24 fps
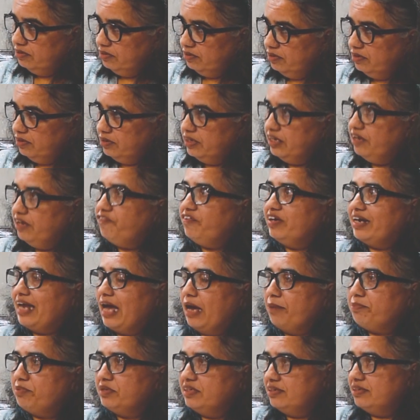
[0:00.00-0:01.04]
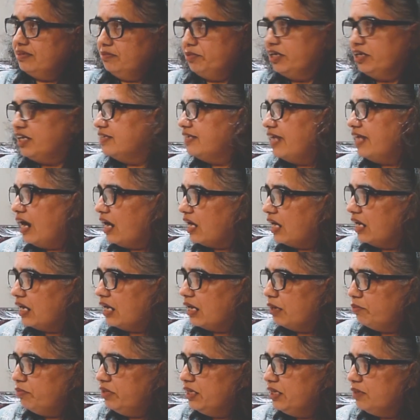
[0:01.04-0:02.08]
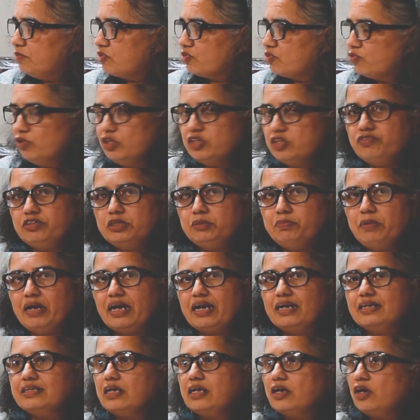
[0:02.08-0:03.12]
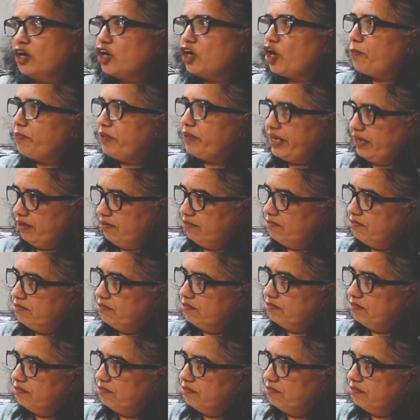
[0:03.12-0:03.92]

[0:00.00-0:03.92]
If it happens, because there are Kannada medium schools which parents are not opting.